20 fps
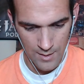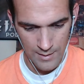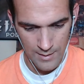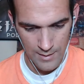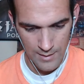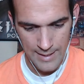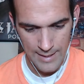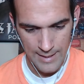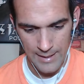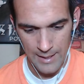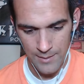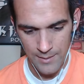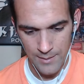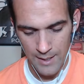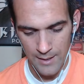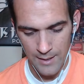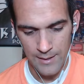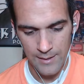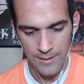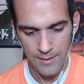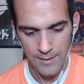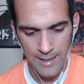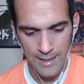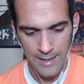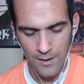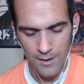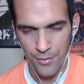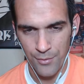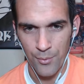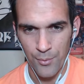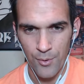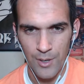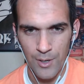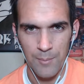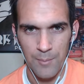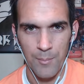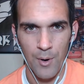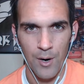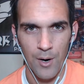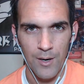Yeah, they kind of threw it at
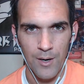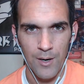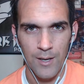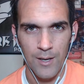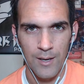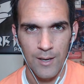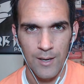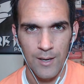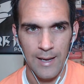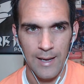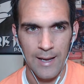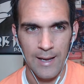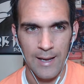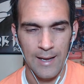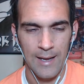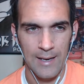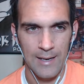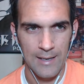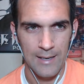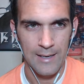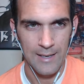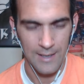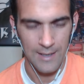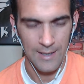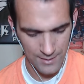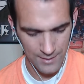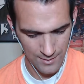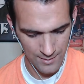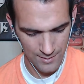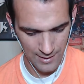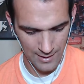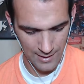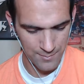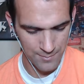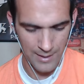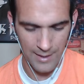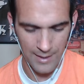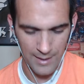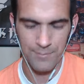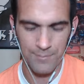Mark, and nothing.
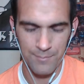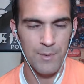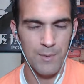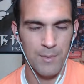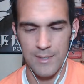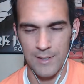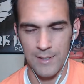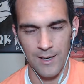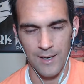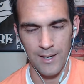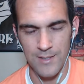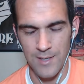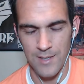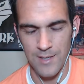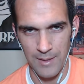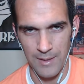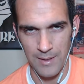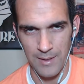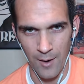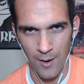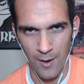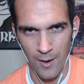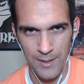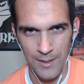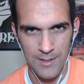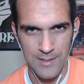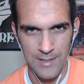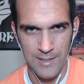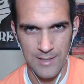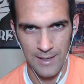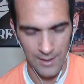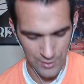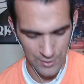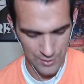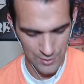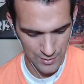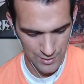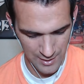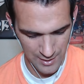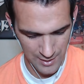They must have cut something out, because they kind of
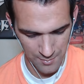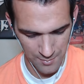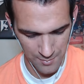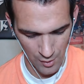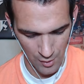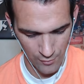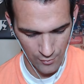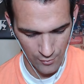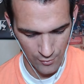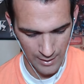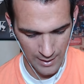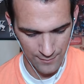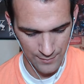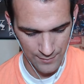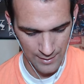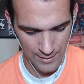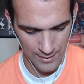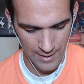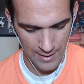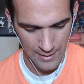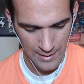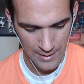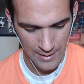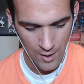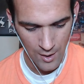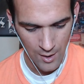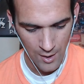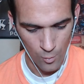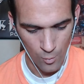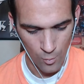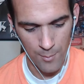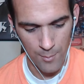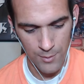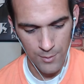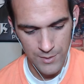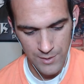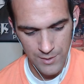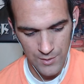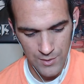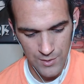just skipped over it after that.
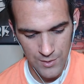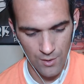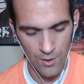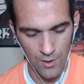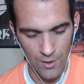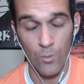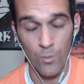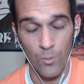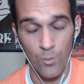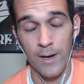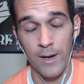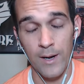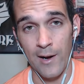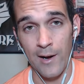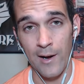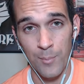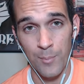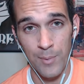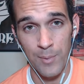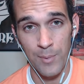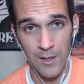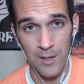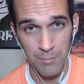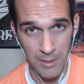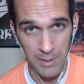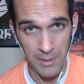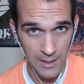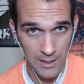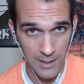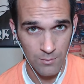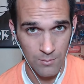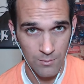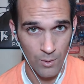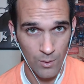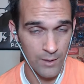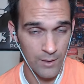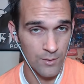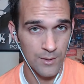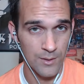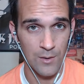Robert's concern: why not Airbnb?
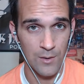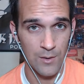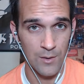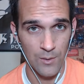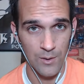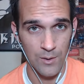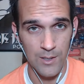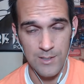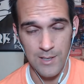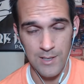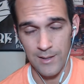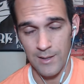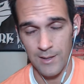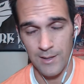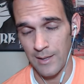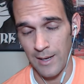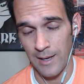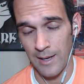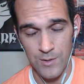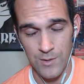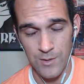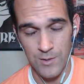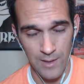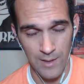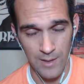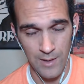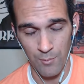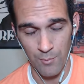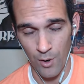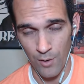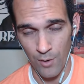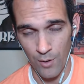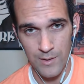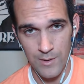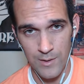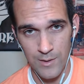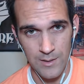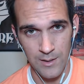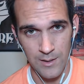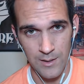Why don't they do this? I thought they answered that
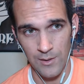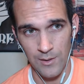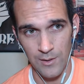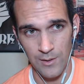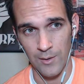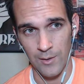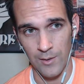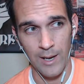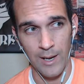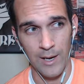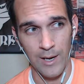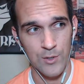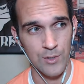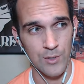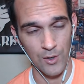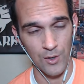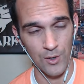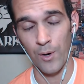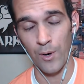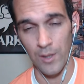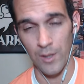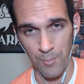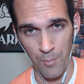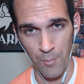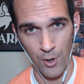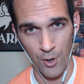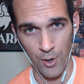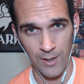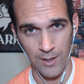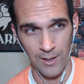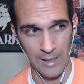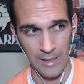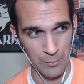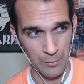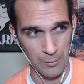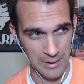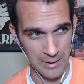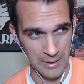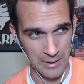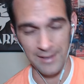marvelously. Look, we actually go in the market and
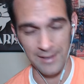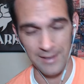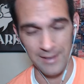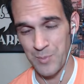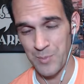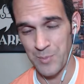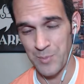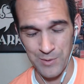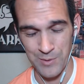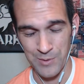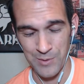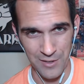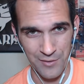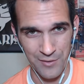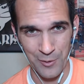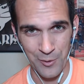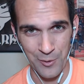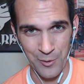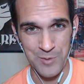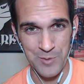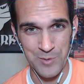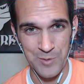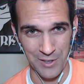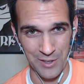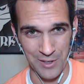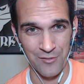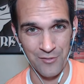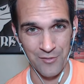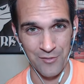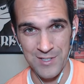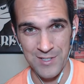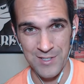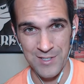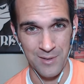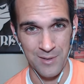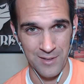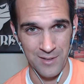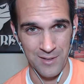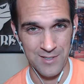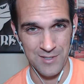we get in these people's living rooms and we convince
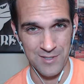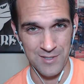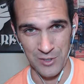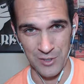them that this is a